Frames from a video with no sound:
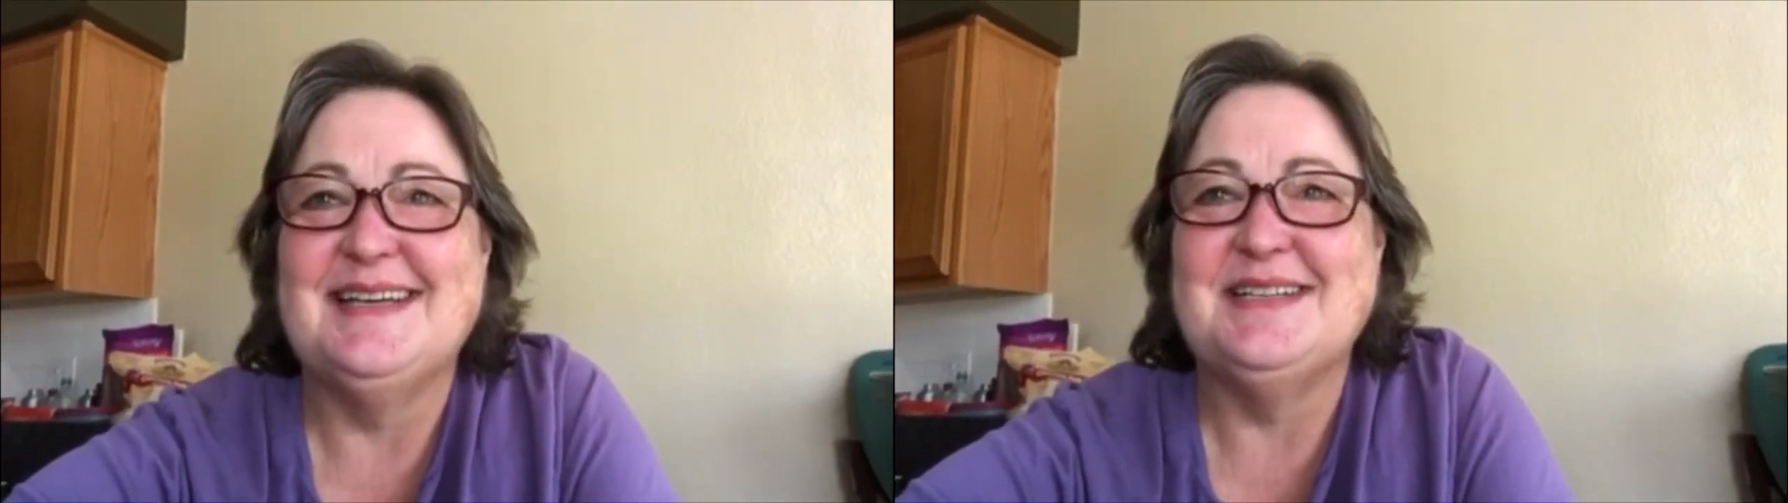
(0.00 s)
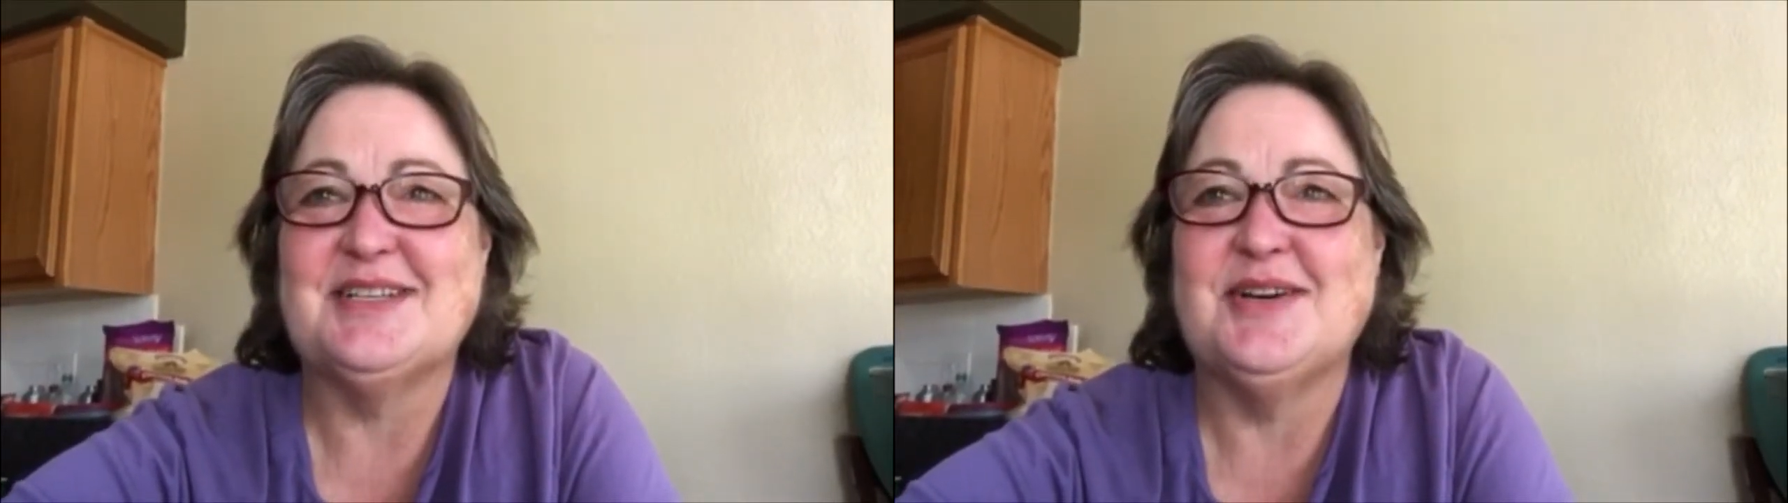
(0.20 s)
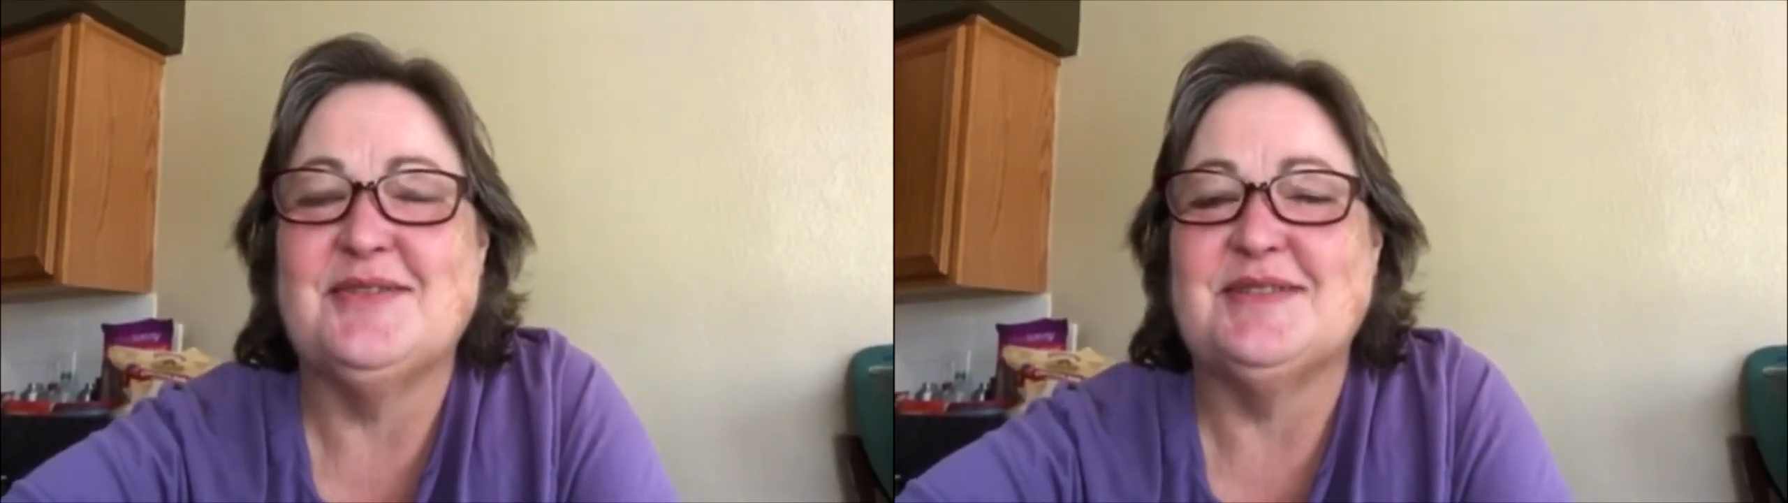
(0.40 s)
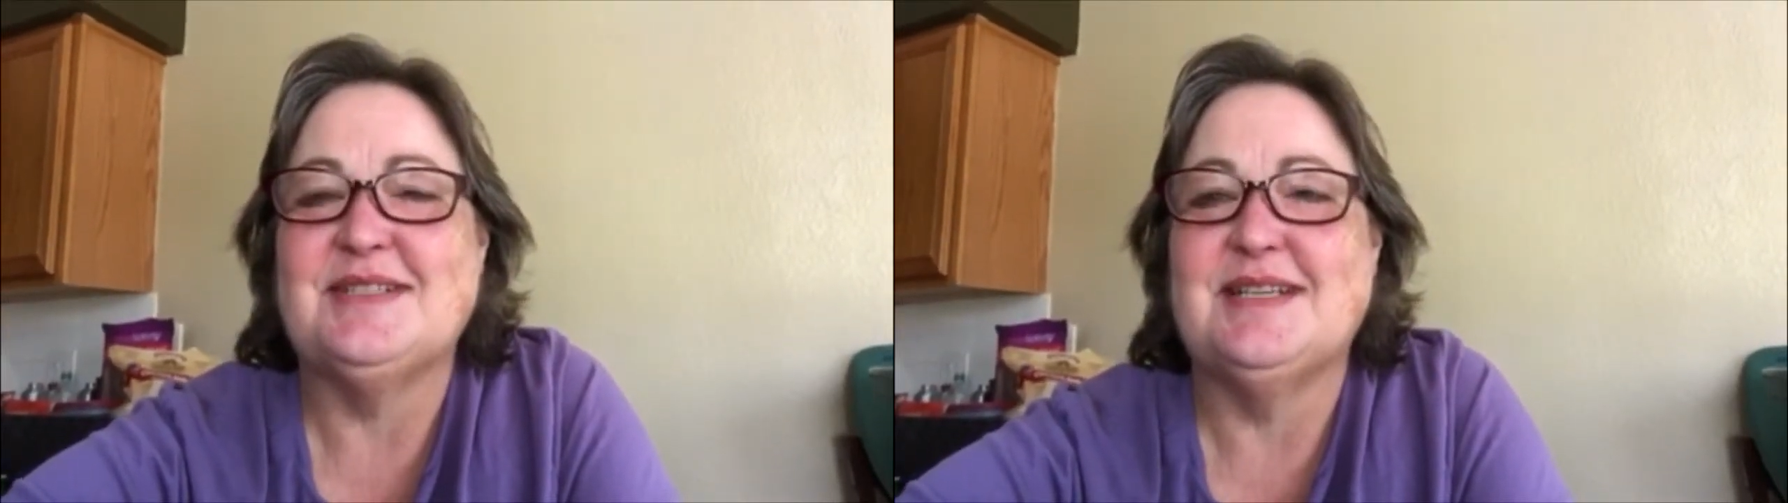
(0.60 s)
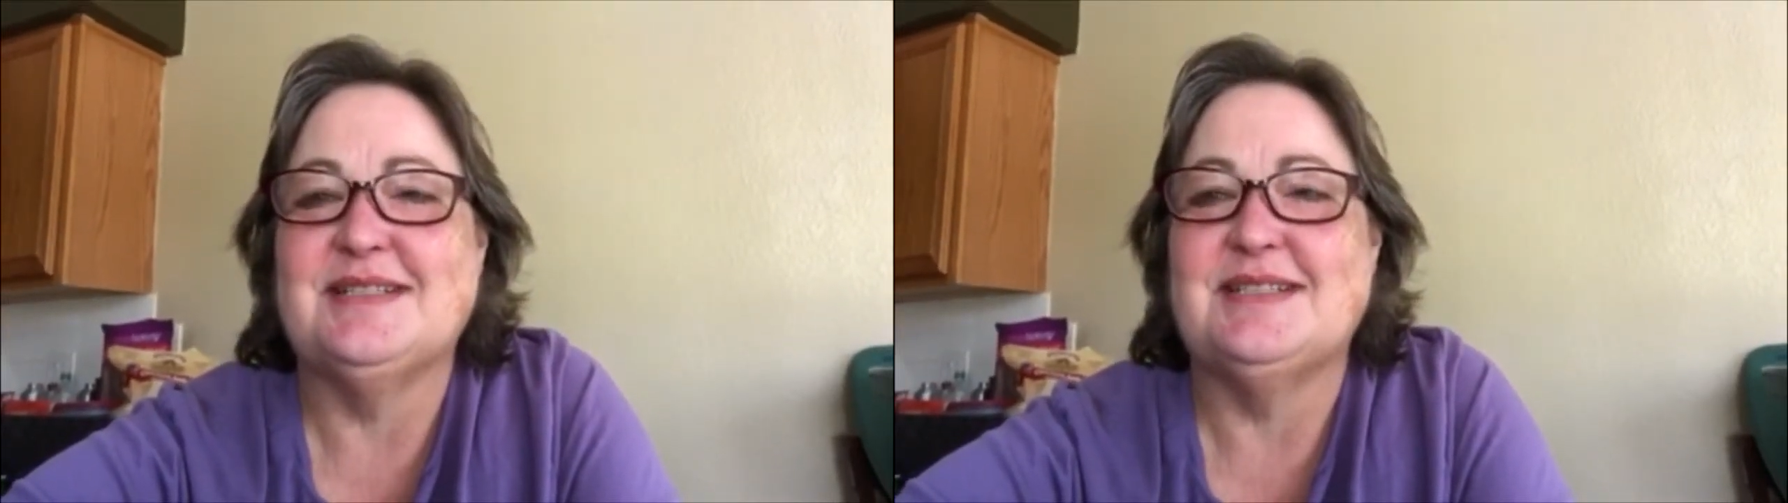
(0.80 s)
each
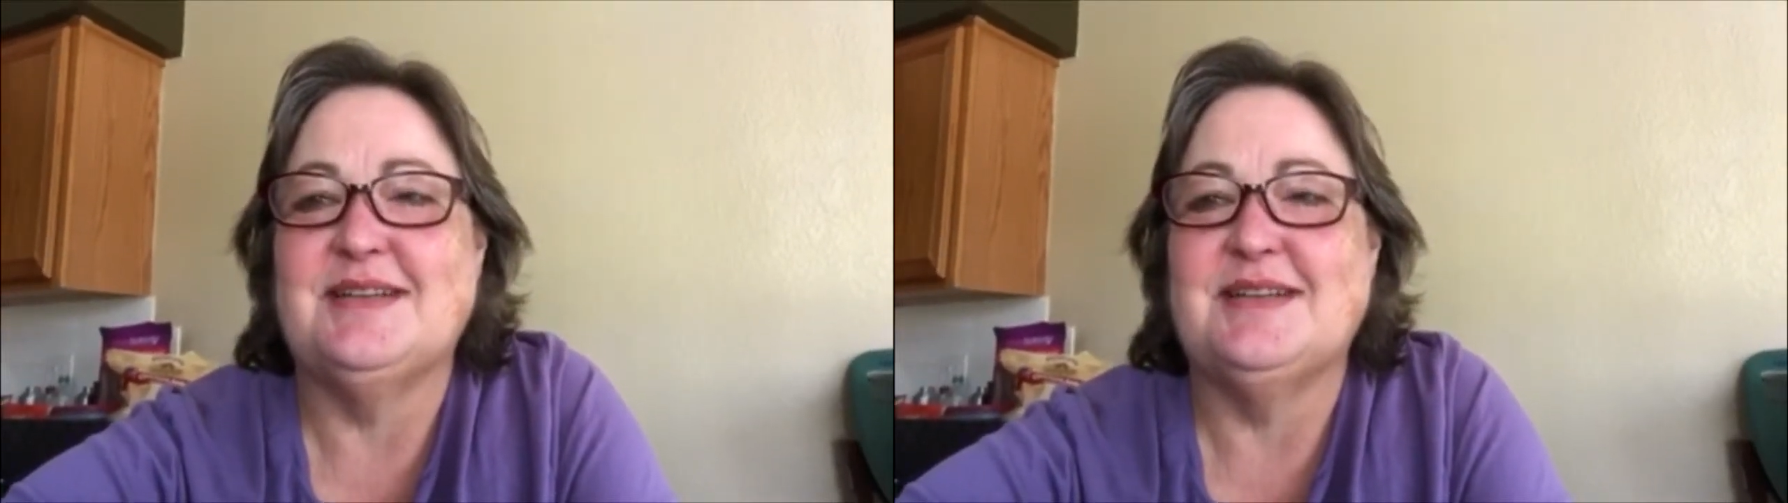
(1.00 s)
coach does